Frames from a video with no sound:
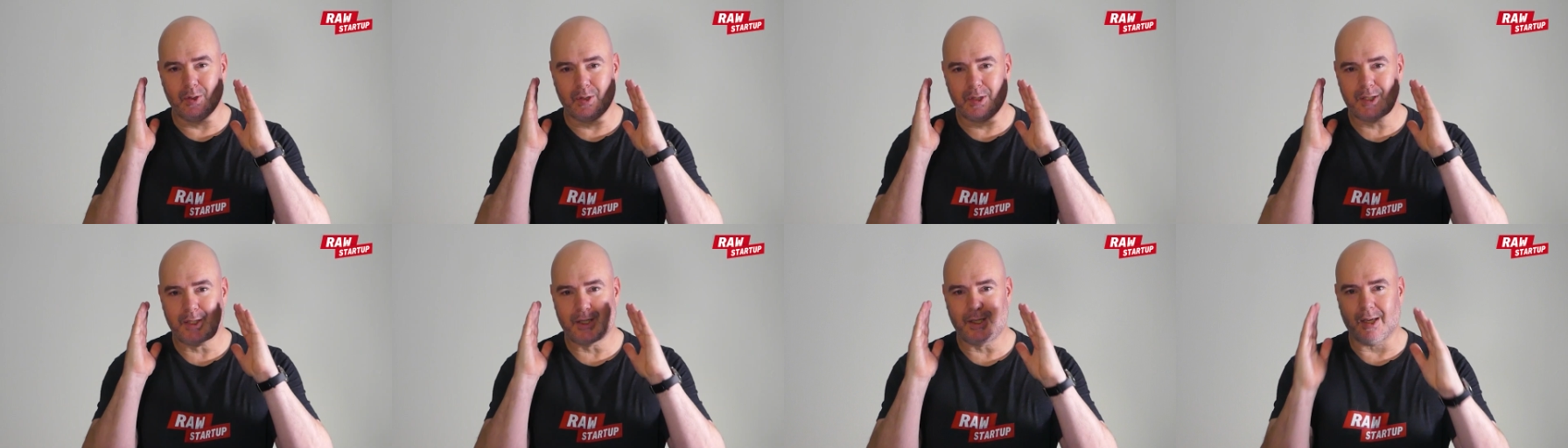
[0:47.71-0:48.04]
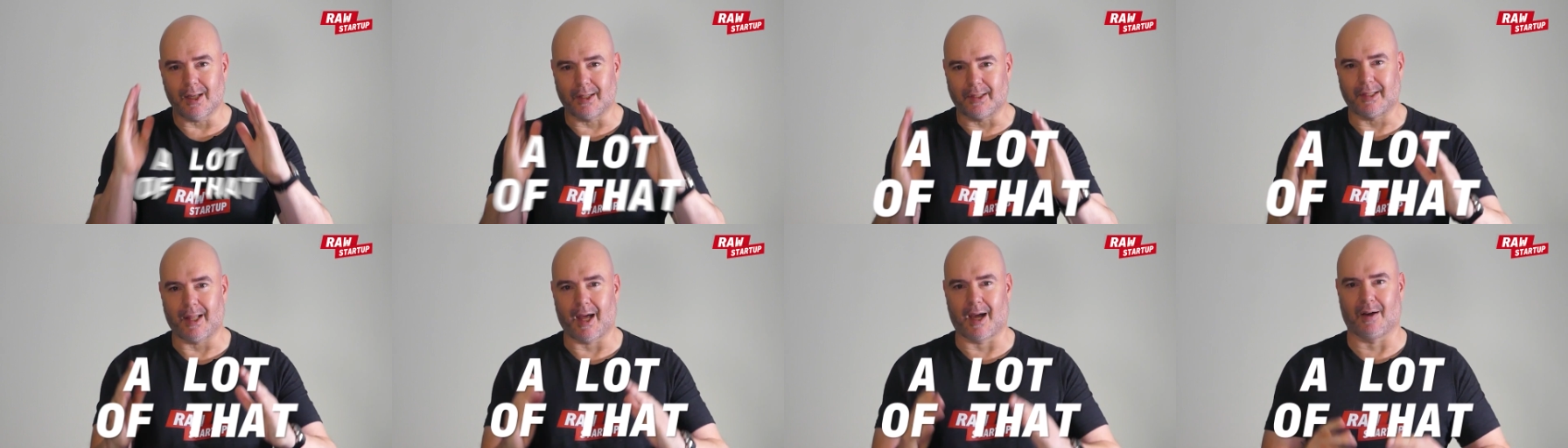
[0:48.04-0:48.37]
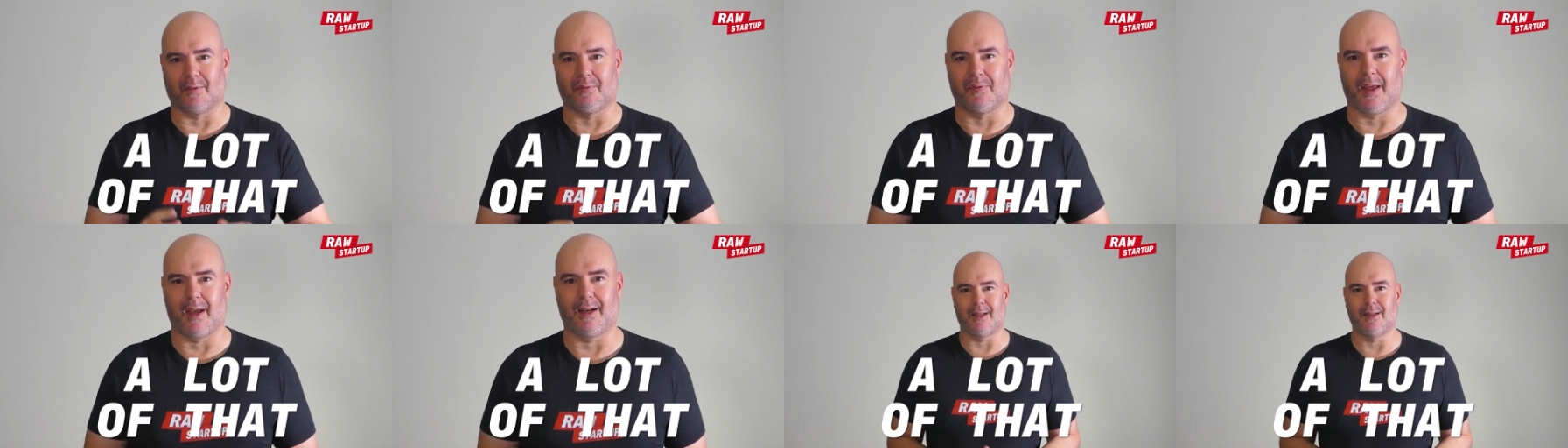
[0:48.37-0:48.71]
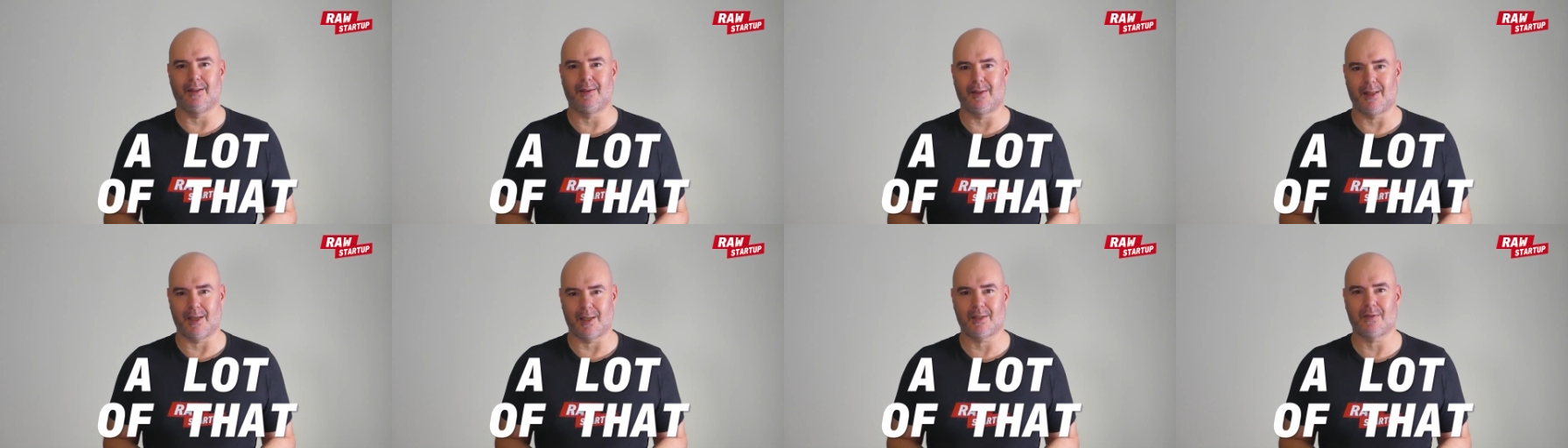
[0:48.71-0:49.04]
you'll see a lot of that
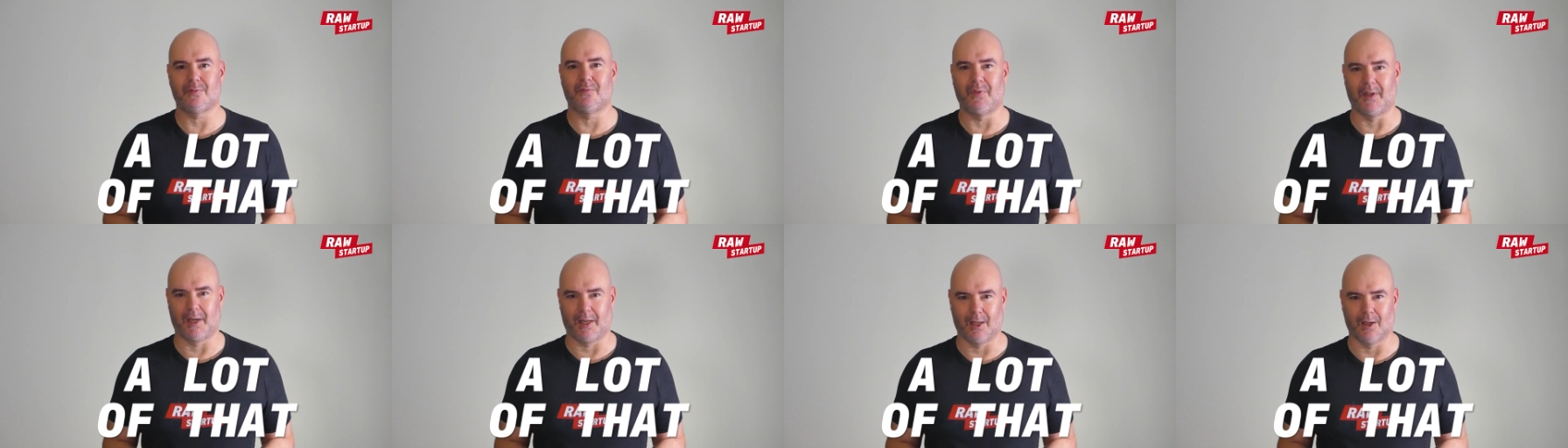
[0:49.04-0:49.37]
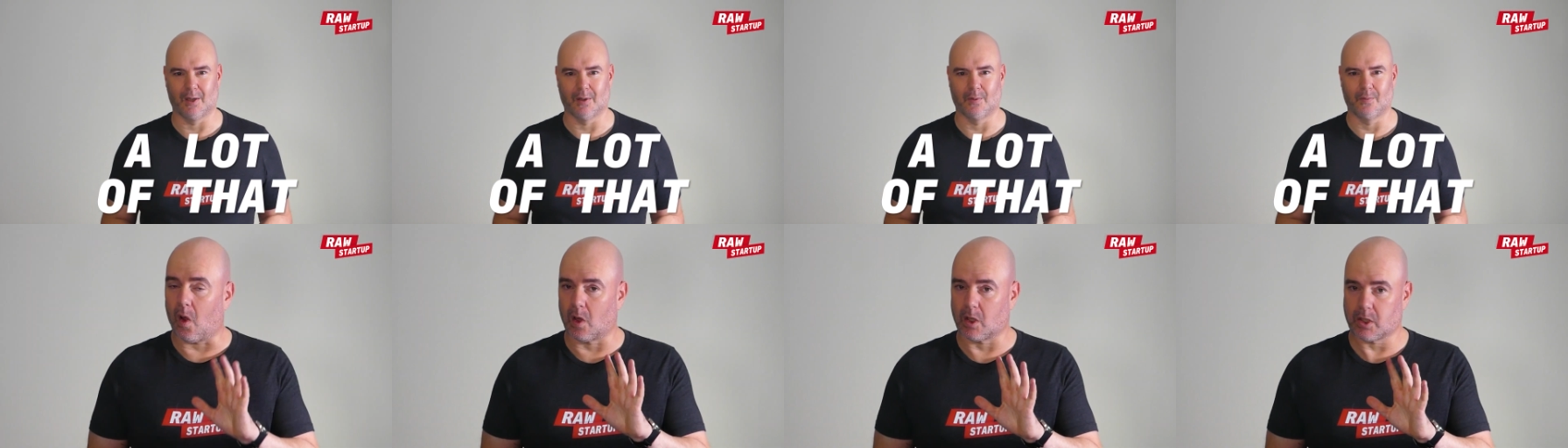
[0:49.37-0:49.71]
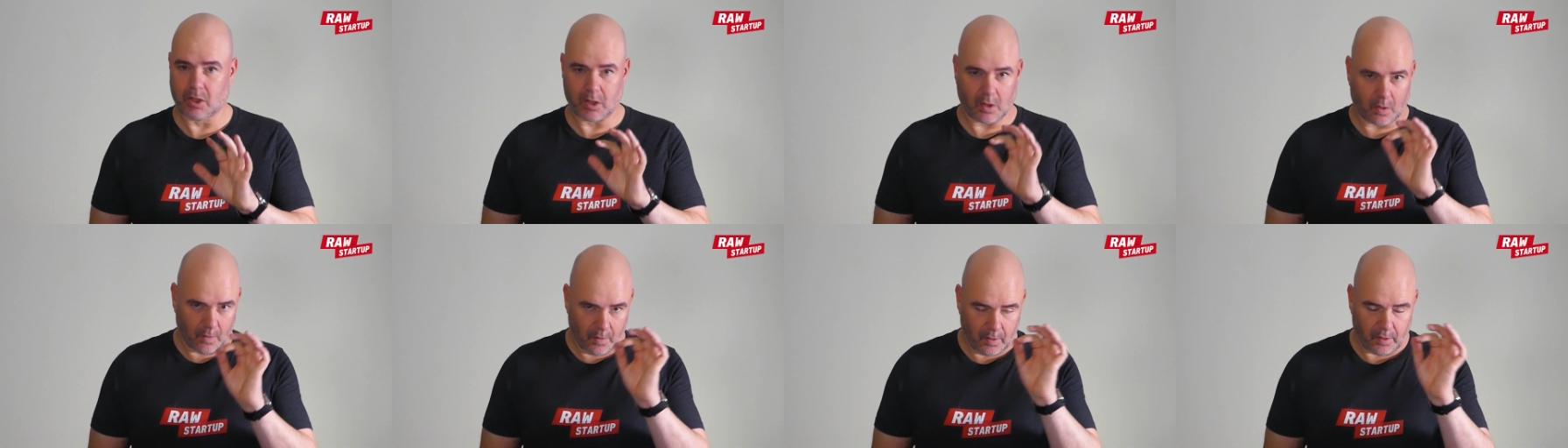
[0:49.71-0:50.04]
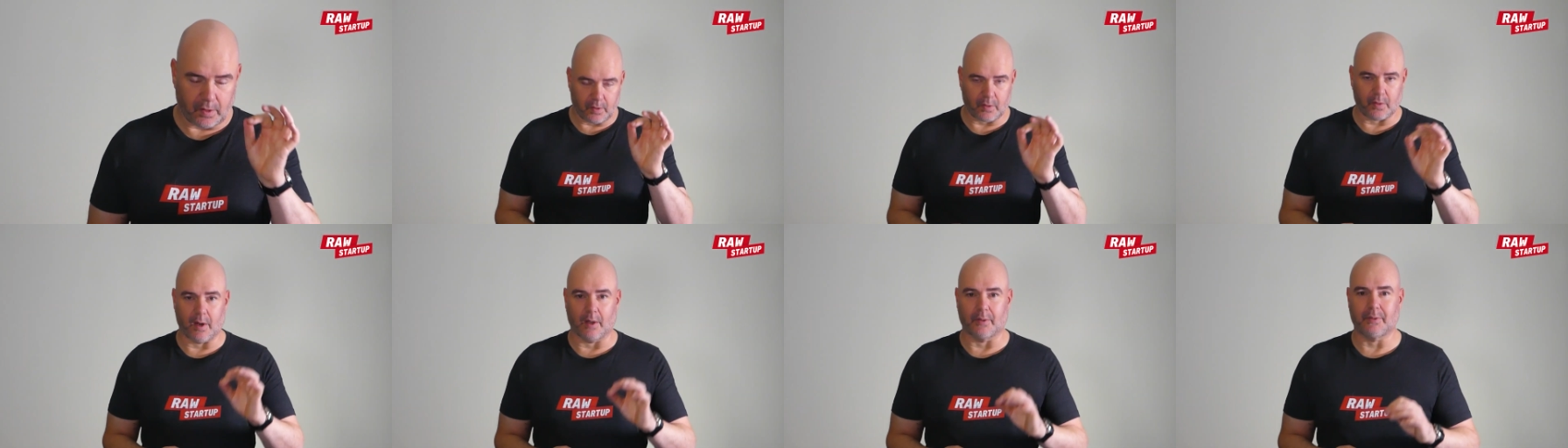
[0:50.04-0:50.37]
in this video. Also,
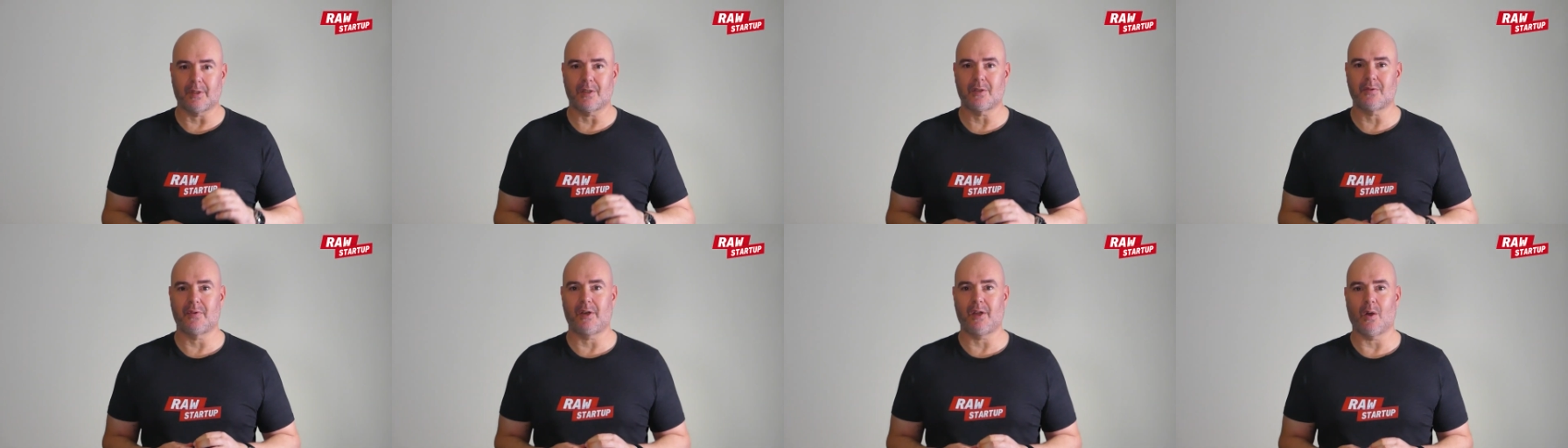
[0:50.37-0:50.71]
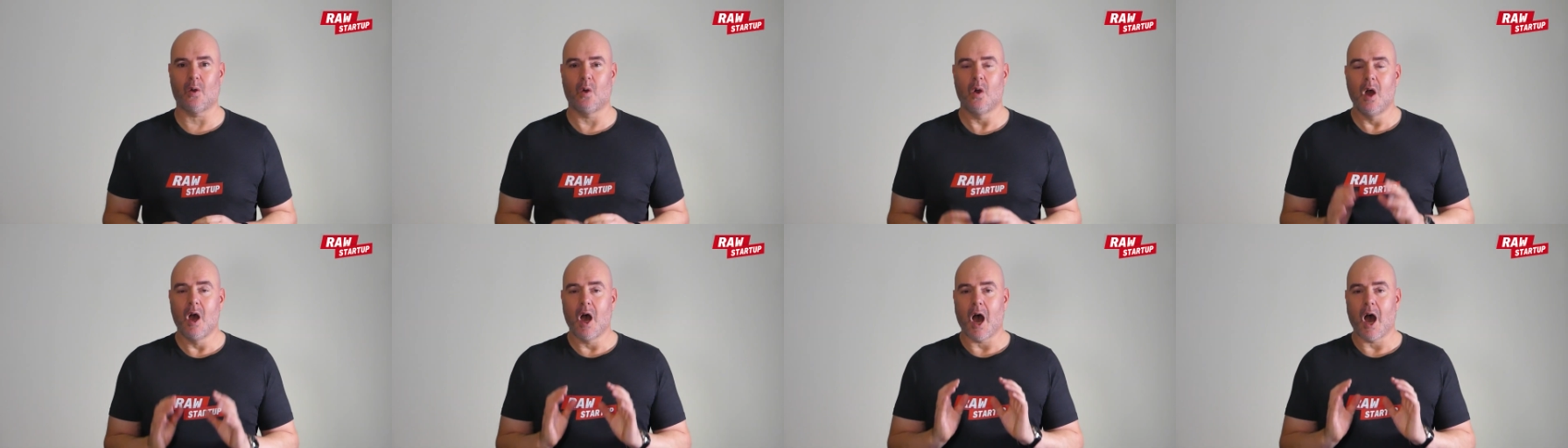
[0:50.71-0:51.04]
throughout this video,